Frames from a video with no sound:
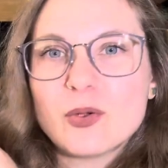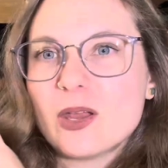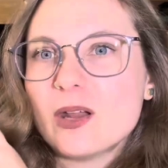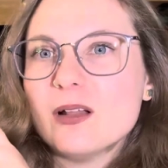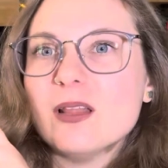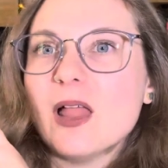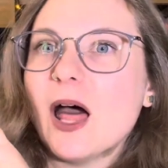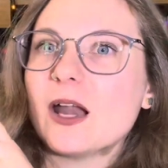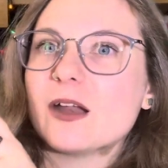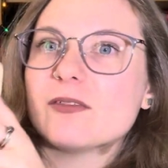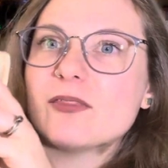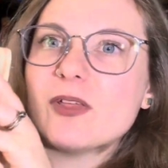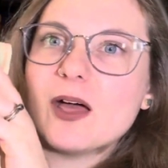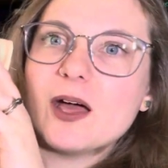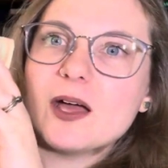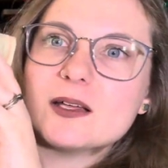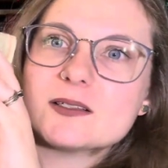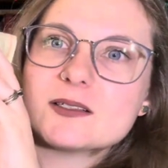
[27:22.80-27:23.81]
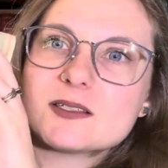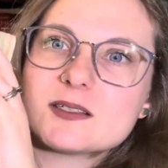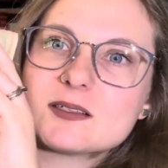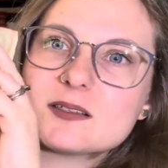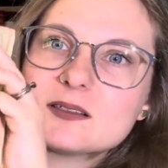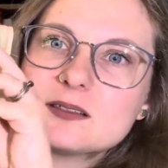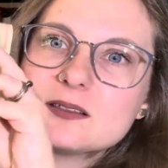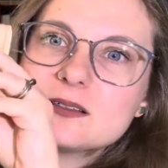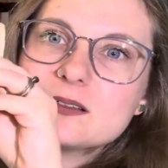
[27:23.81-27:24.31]
get a lot of that
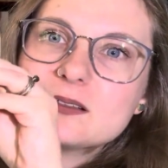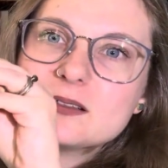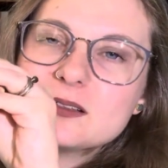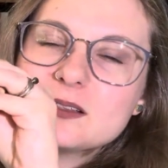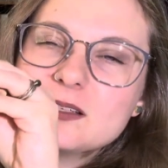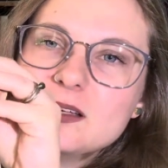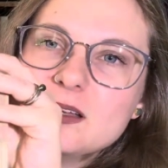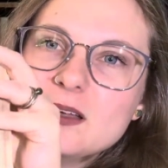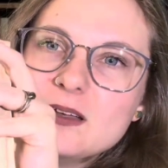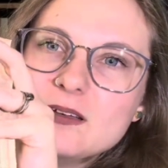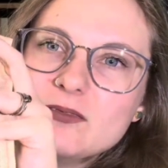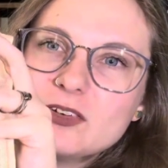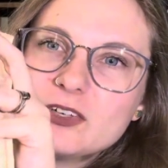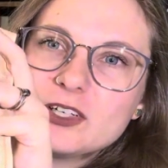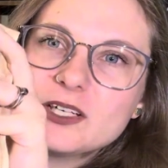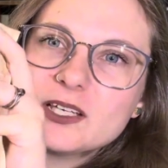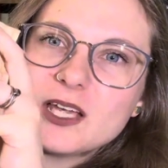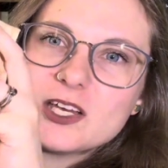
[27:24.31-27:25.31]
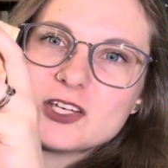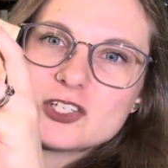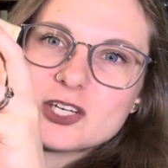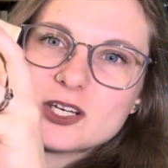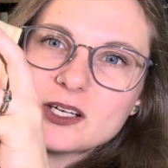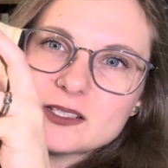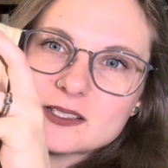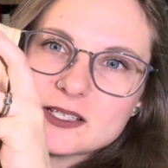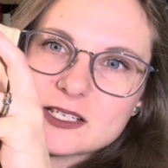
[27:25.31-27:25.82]
variegation
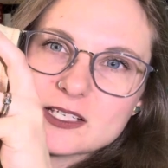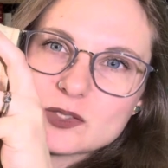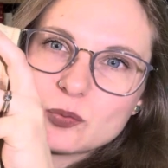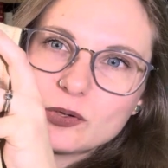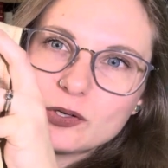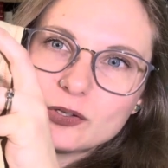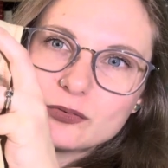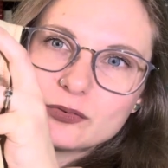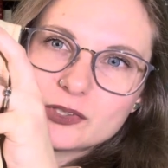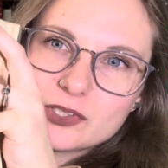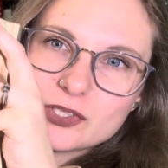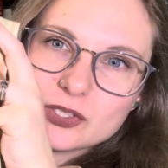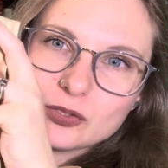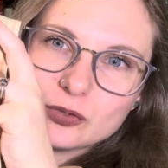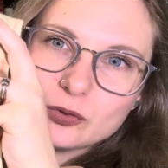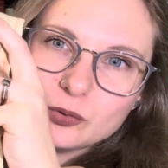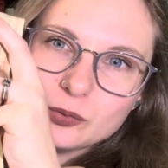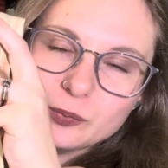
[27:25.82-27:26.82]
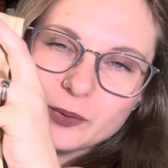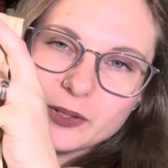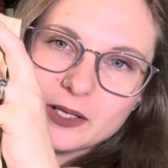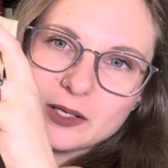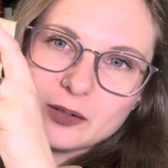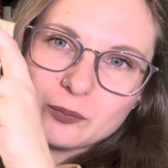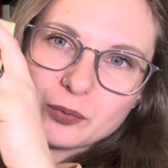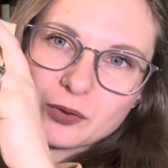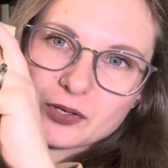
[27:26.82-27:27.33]
because it is 1/2, but
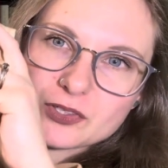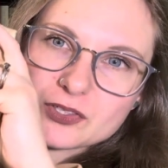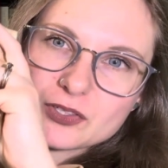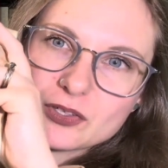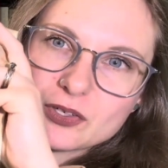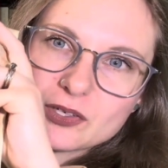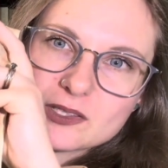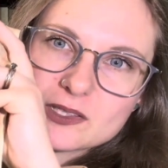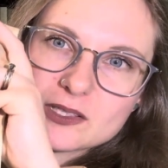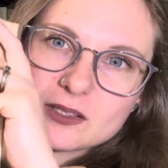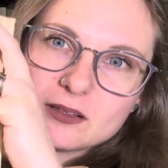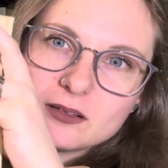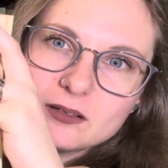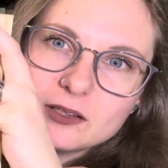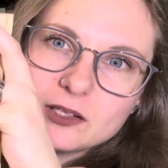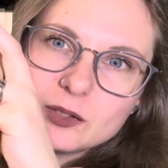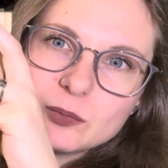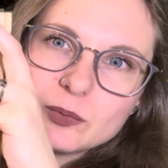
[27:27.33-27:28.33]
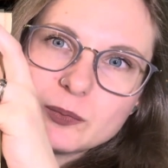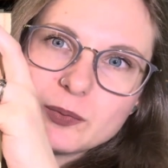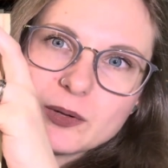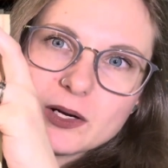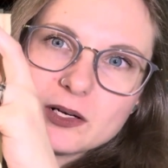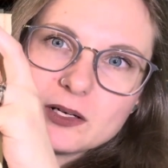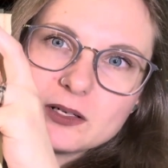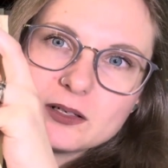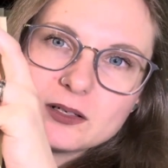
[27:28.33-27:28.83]
in person you can see it a little bit
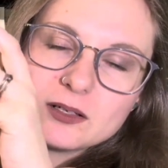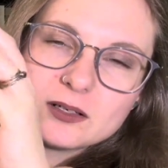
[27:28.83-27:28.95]
better.